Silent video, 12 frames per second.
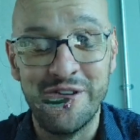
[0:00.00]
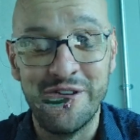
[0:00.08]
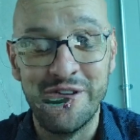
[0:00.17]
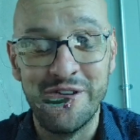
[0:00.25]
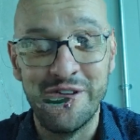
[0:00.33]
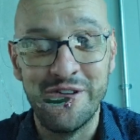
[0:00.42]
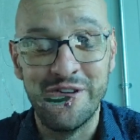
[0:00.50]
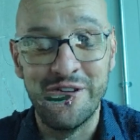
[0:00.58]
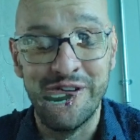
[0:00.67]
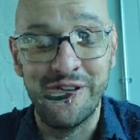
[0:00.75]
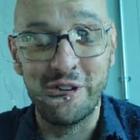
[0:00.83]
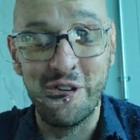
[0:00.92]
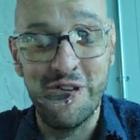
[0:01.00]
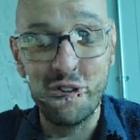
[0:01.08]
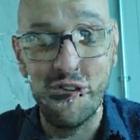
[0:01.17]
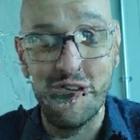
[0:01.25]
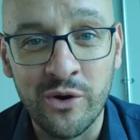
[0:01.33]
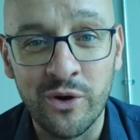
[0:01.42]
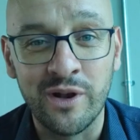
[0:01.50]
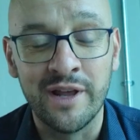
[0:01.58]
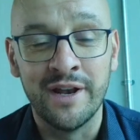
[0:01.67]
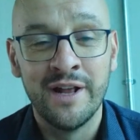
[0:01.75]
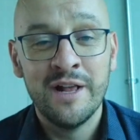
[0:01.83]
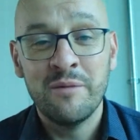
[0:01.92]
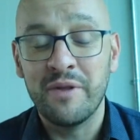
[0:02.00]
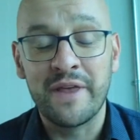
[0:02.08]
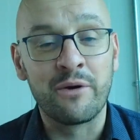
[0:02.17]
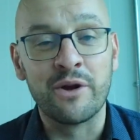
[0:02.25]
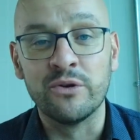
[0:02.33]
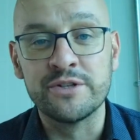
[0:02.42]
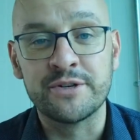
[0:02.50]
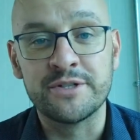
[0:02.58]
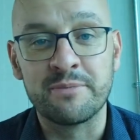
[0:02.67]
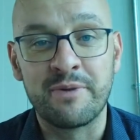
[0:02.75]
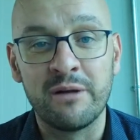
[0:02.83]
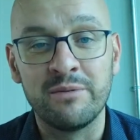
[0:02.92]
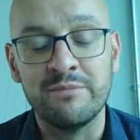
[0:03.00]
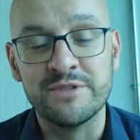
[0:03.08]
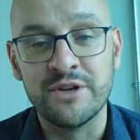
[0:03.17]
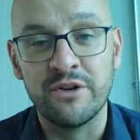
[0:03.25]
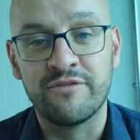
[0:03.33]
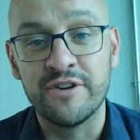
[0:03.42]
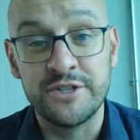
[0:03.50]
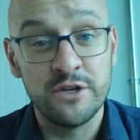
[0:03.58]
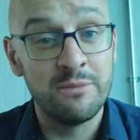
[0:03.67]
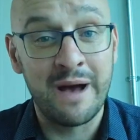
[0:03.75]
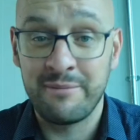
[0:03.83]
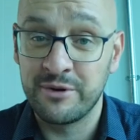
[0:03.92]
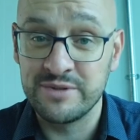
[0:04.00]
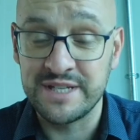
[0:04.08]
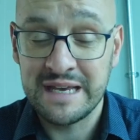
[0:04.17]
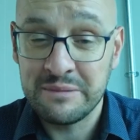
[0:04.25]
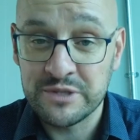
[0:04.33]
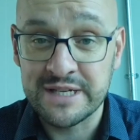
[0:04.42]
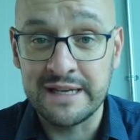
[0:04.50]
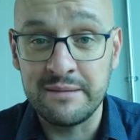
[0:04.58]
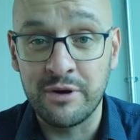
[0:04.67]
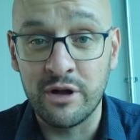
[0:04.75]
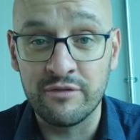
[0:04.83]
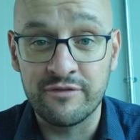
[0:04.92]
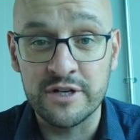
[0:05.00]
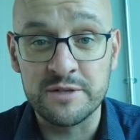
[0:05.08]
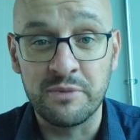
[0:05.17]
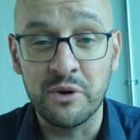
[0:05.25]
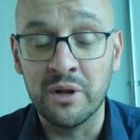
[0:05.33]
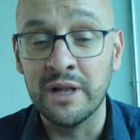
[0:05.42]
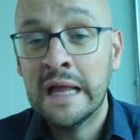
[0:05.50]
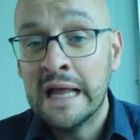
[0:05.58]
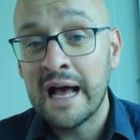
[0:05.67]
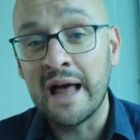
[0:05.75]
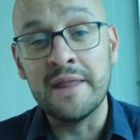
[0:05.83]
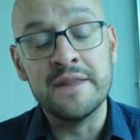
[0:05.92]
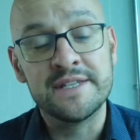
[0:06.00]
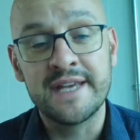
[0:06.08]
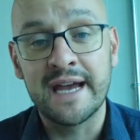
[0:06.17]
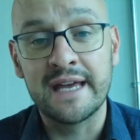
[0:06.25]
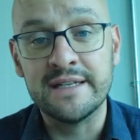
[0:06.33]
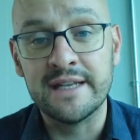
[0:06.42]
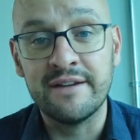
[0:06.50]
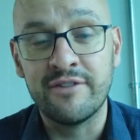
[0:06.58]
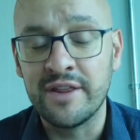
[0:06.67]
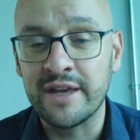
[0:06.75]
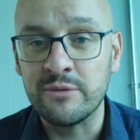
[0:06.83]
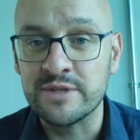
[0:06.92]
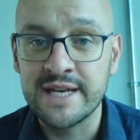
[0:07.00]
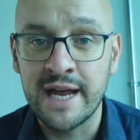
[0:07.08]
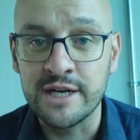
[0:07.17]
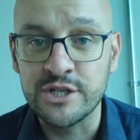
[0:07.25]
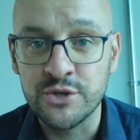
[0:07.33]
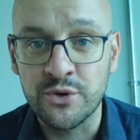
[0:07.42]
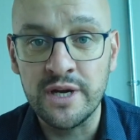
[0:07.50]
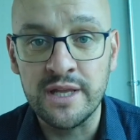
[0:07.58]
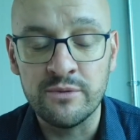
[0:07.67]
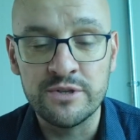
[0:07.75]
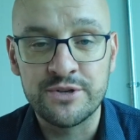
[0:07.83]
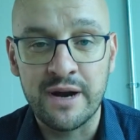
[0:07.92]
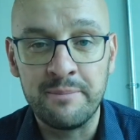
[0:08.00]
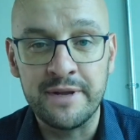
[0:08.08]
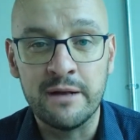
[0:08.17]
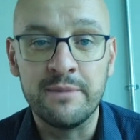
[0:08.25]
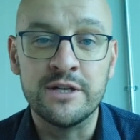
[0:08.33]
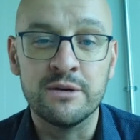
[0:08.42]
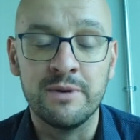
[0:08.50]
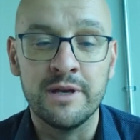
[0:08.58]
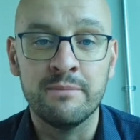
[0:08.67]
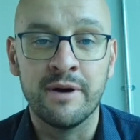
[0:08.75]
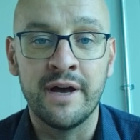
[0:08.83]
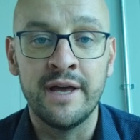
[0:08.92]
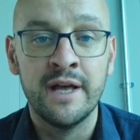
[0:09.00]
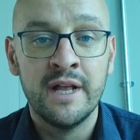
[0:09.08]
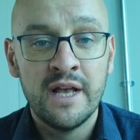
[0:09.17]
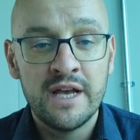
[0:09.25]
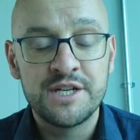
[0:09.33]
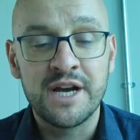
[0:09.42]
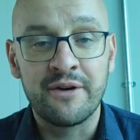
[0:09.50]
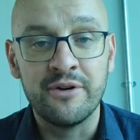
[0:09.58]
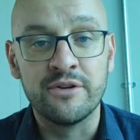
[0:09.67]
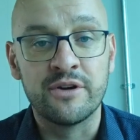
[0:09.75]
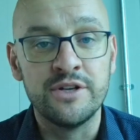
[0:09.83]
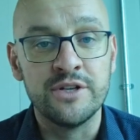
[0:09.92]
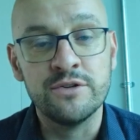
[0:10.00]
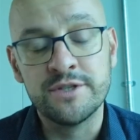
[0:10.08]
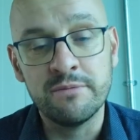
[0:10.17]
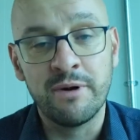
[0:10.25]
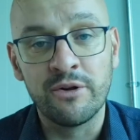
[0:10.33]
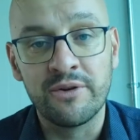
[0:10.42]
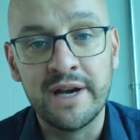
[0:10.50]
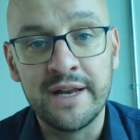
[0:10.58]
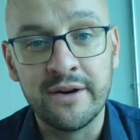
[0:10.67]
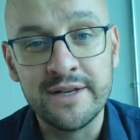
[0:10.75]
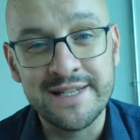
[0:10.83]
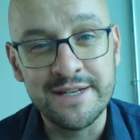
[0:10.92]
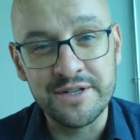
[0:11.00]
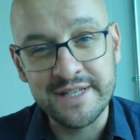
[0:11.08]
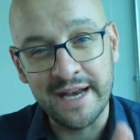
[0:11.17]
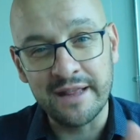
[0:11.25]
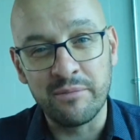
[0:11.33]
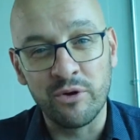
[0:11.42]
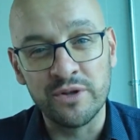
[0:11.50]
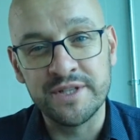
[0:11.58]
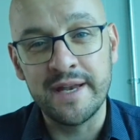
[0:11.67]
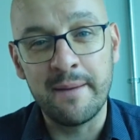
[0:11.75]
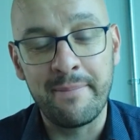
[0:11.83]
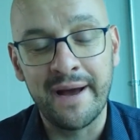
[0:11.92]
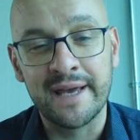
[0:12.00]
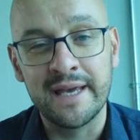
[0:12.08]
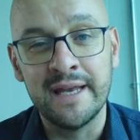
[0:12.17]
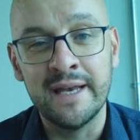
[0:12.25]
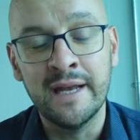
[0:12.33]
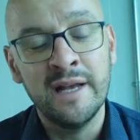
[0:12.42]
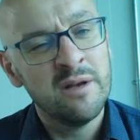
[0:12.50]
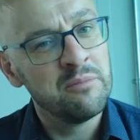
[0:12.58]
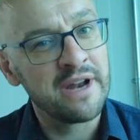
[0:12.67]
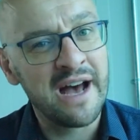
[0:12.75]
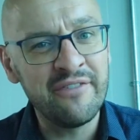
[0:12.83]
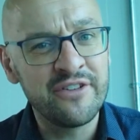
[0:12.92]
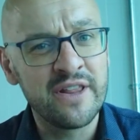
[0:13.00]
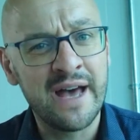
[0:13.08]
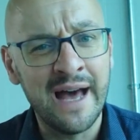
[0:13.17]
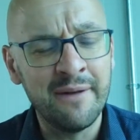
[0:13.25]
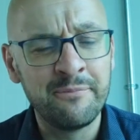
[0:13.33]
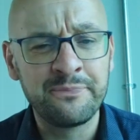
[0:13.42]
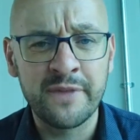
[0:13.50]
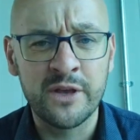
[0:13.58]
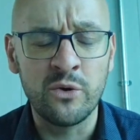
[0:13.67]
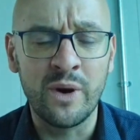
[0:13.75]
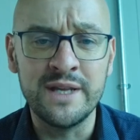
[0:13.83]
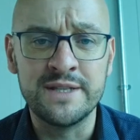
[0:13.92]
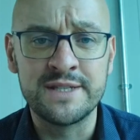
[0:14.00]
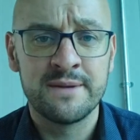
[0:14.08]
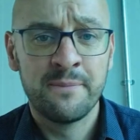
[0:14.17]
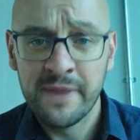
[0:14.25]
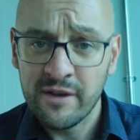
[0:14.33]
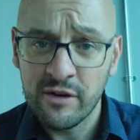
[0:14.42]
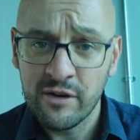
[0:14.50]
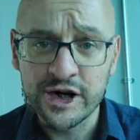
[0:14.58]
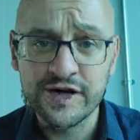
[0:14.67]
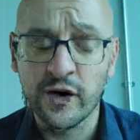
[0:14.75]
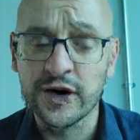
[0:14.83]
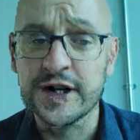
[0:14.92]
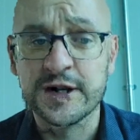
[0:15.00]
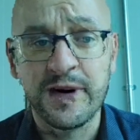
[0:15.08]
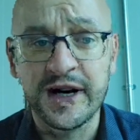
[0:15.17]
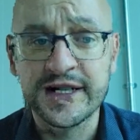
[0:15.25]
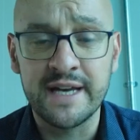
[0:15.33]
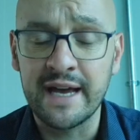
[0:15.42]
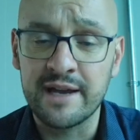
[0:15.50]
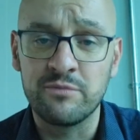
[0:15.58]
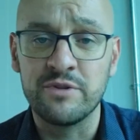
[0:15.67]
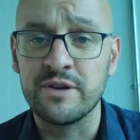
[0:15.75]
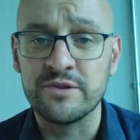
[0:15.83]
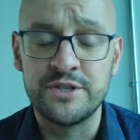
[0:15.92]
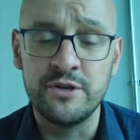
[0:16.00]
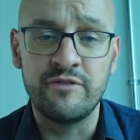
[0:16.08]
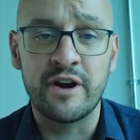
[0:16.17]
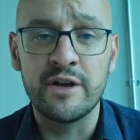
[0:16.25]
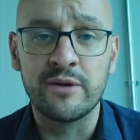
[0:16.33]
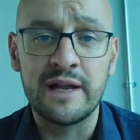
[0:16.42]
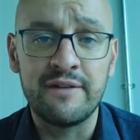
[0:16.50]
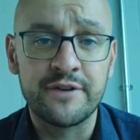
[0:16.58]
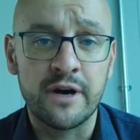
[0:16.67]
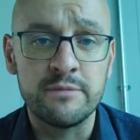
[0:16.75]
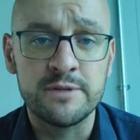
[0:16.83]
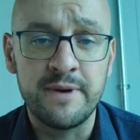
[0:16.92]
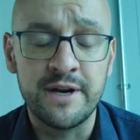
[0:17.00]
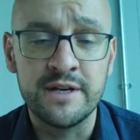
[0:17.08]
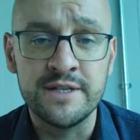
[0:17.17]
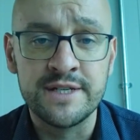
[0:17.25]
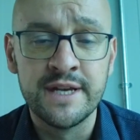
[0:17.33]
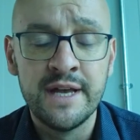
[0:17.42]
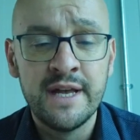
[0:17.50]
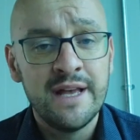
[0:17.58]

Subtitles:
I don't know what you want to call it. But they were in all sorts of problems. None for 2. Mohammad Wasim was clean bowled first ball, and then the second delivery, I think it was Tanish Sori that was trapped LBW by Shahrukh Kudus, who bowled really nicely, just getting the ball to nip back in. But after that, Kuwait's much vaunted spin attack with those two very good left arm spinners.